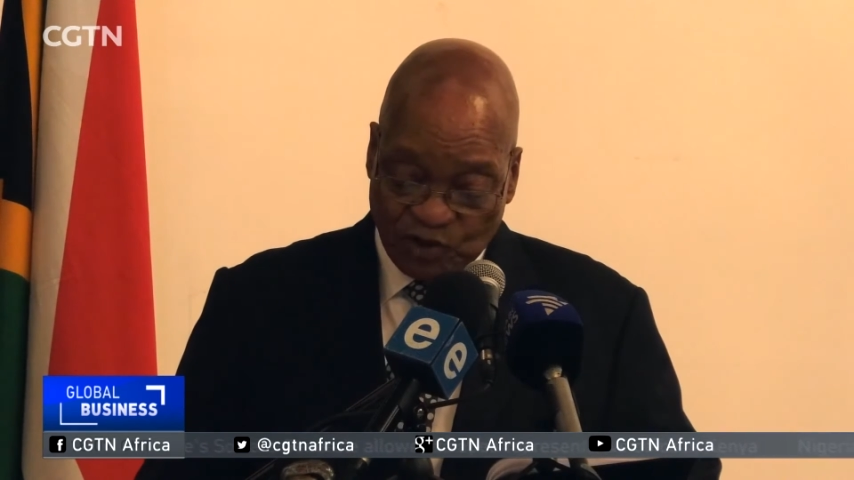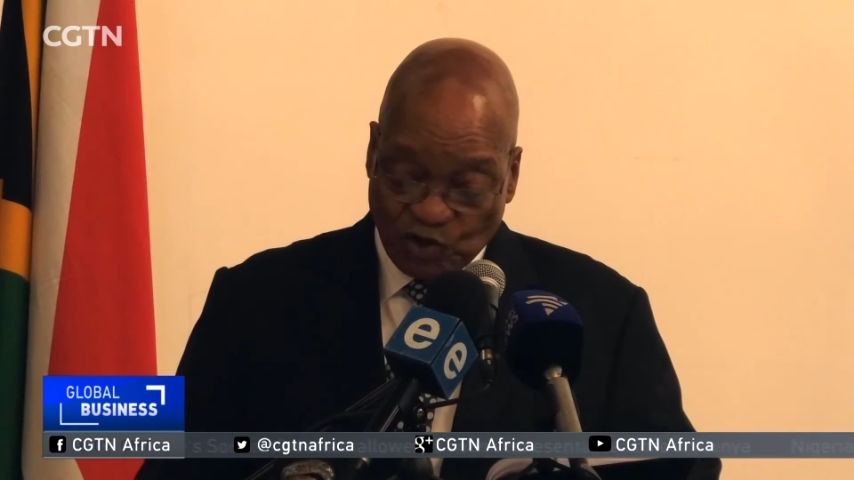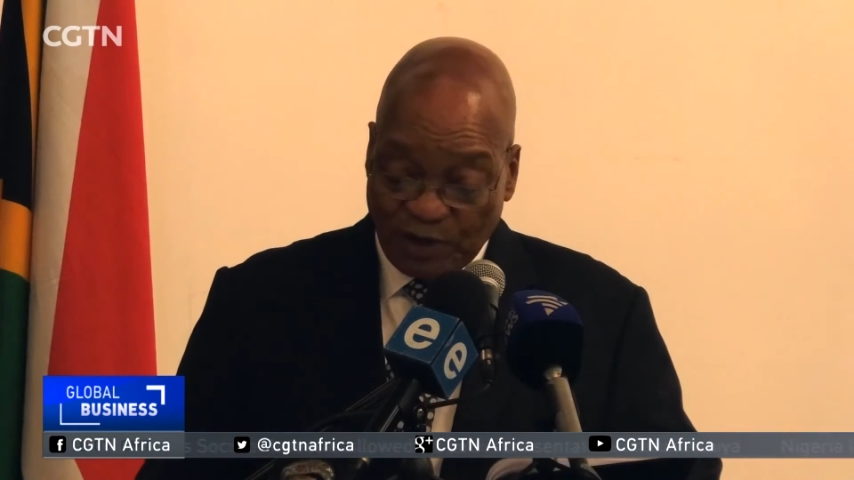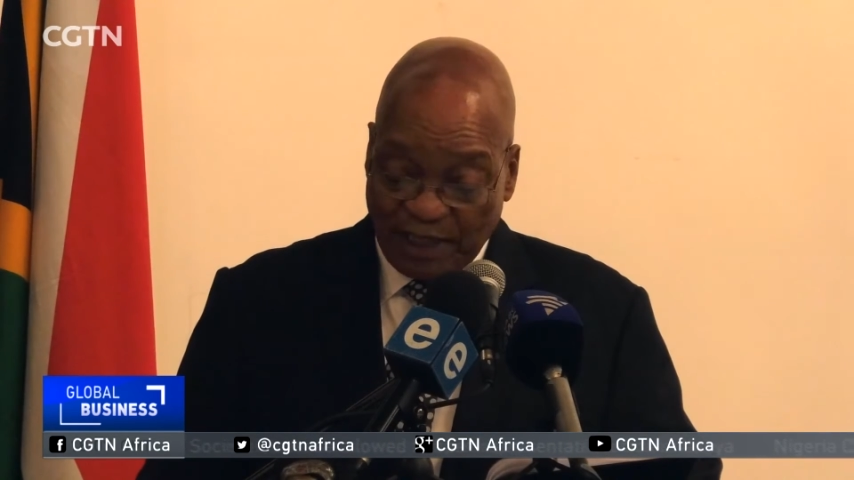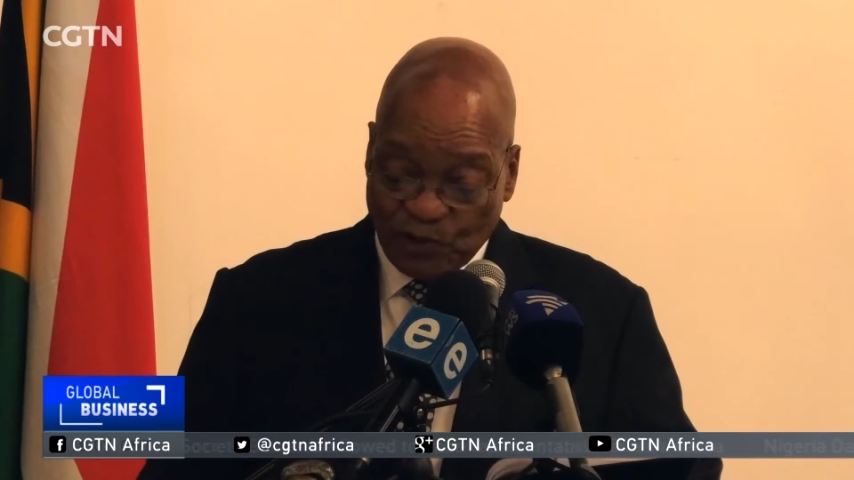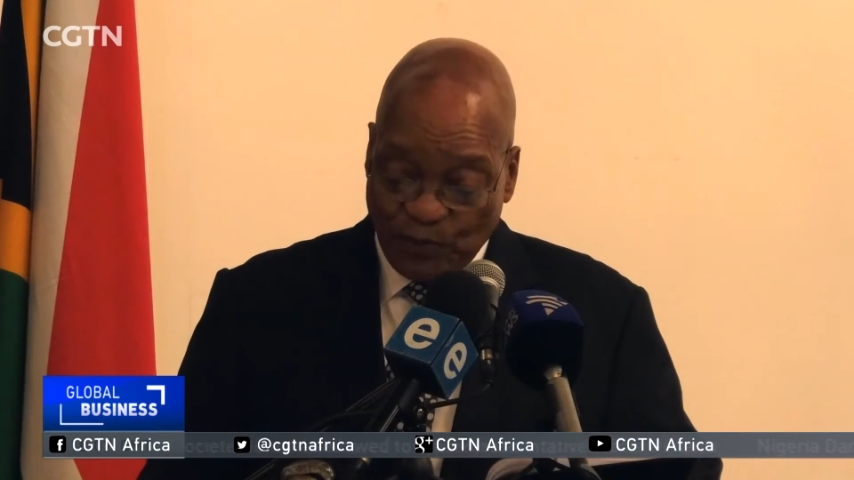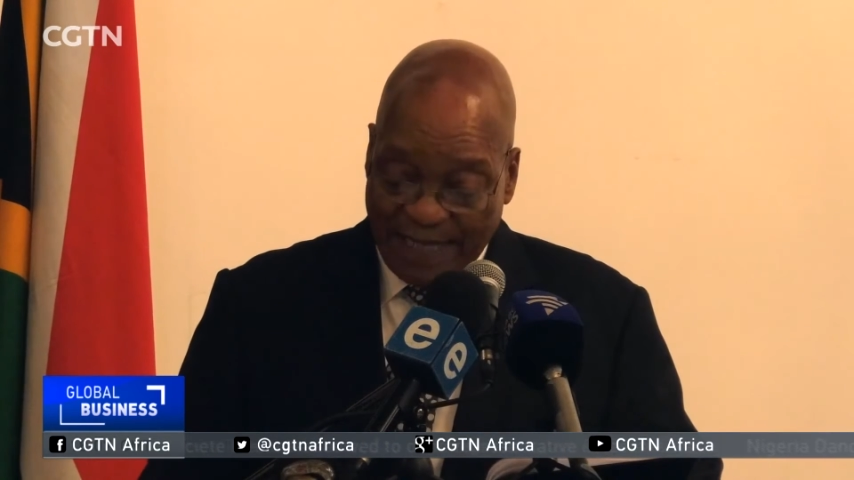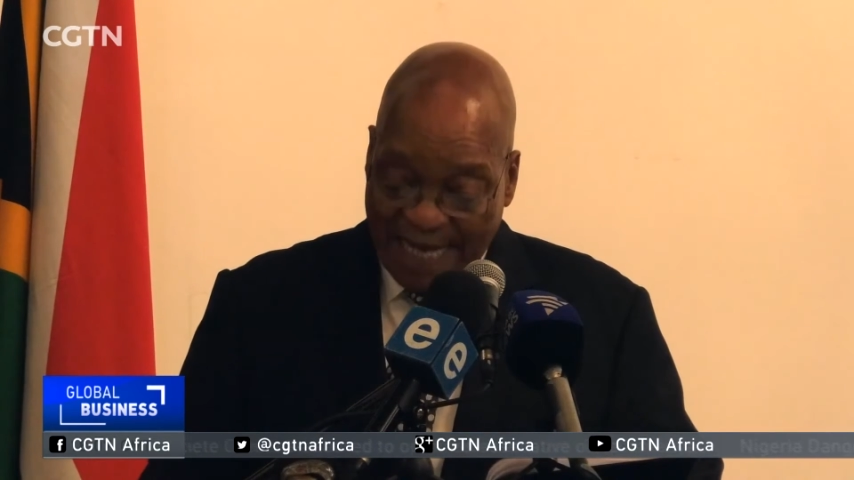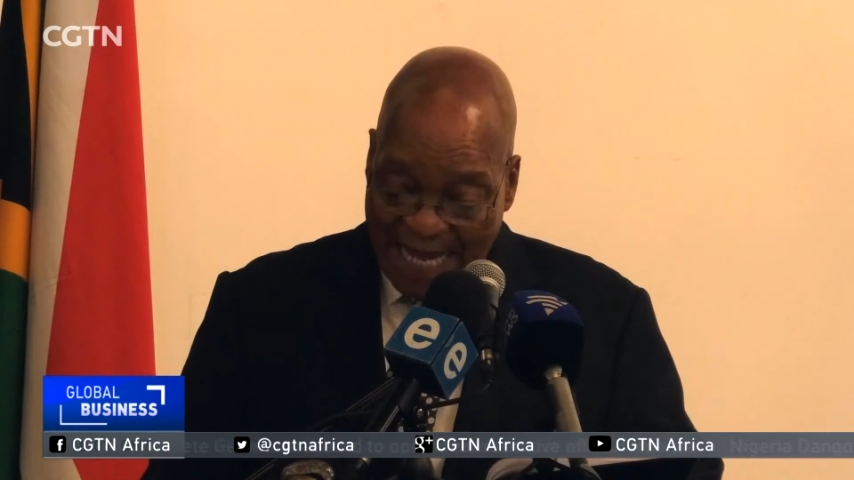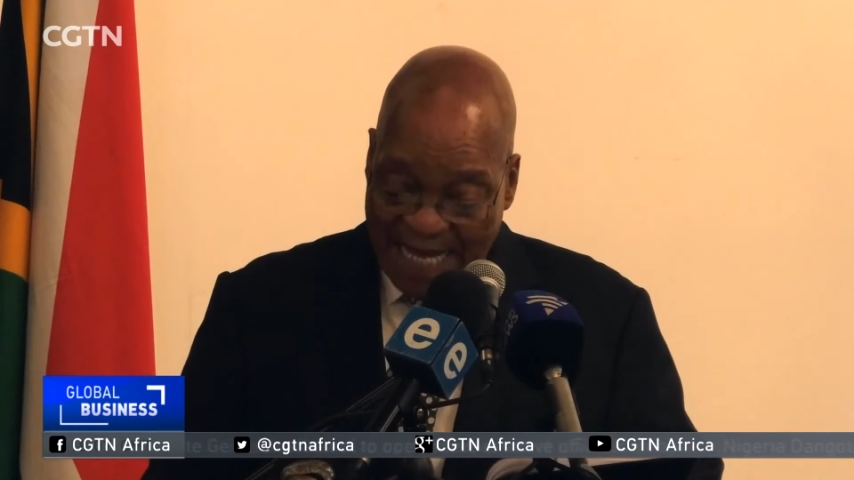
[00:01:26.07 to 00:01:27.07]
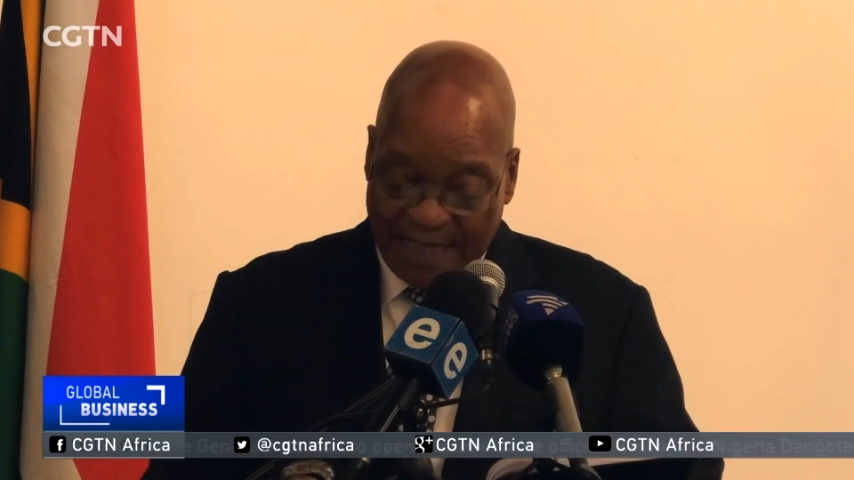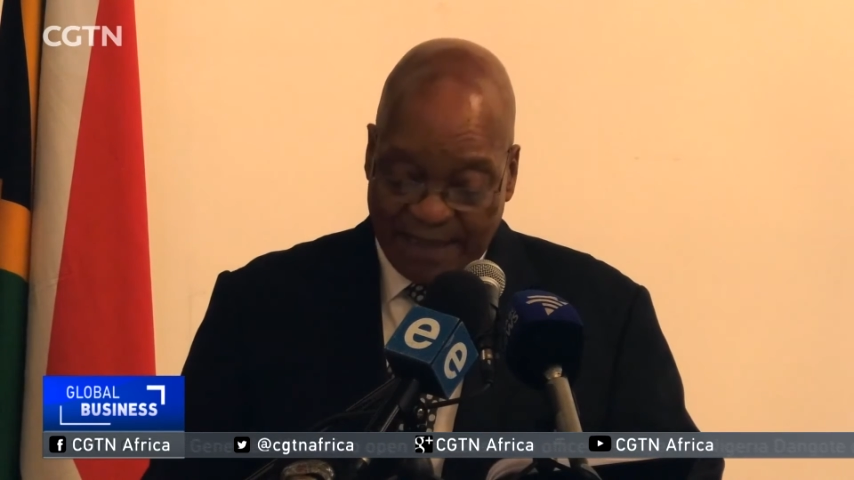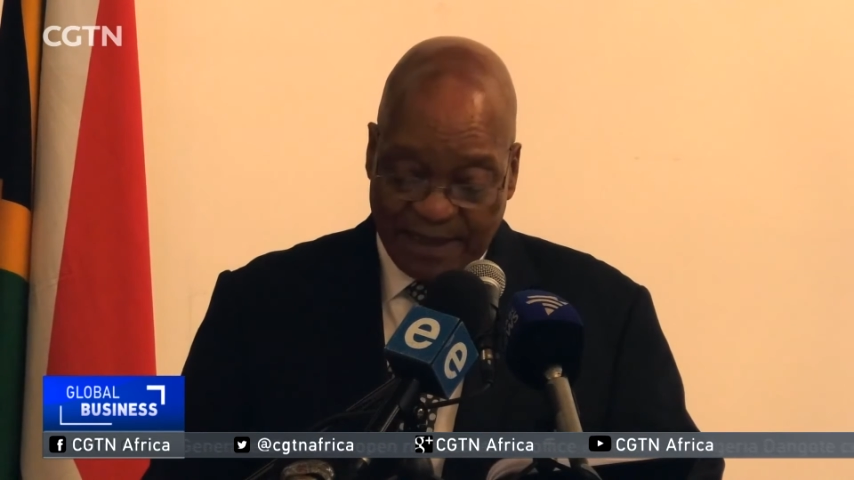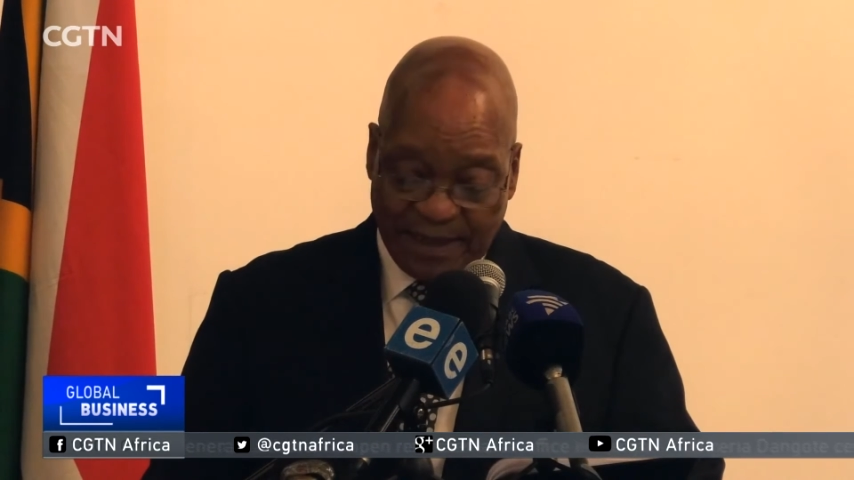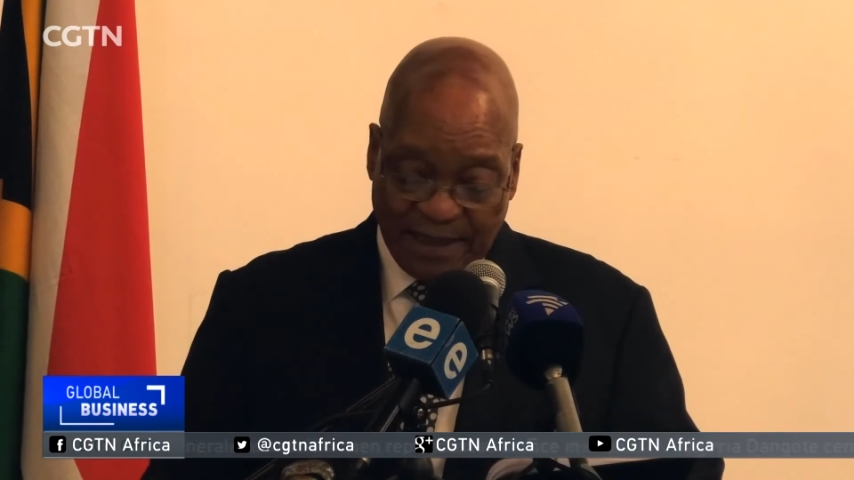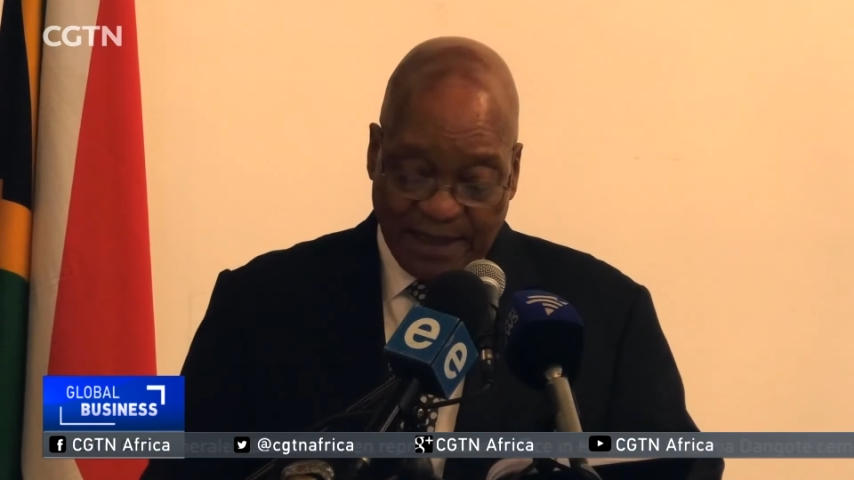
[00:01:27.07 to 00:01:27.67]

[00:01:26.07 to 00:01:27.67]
so that we can